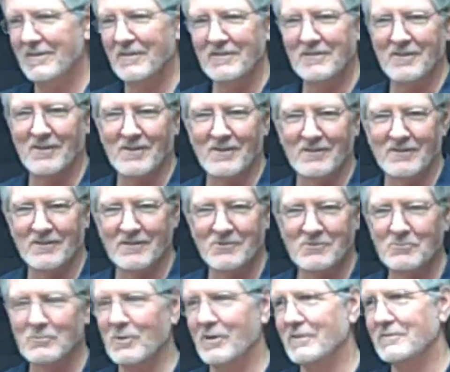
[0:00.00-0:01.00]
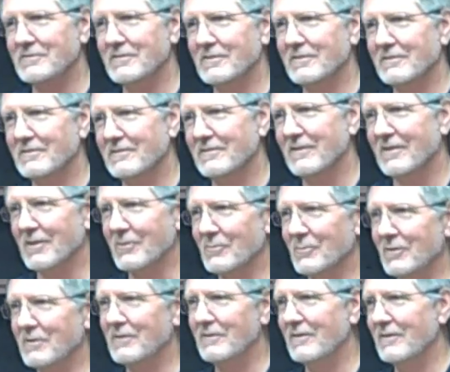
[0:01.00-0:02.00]
Dawn dishwashing
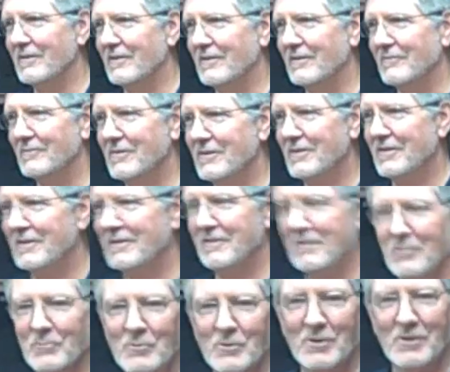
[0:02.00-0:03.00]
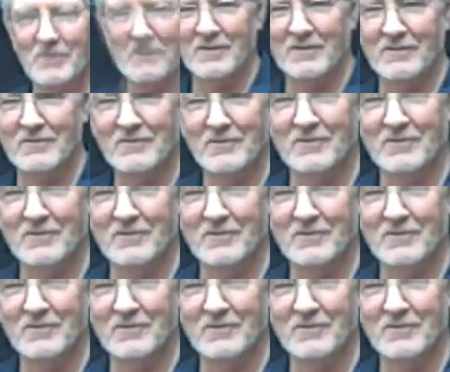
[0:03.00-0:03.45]
liquid. You put it into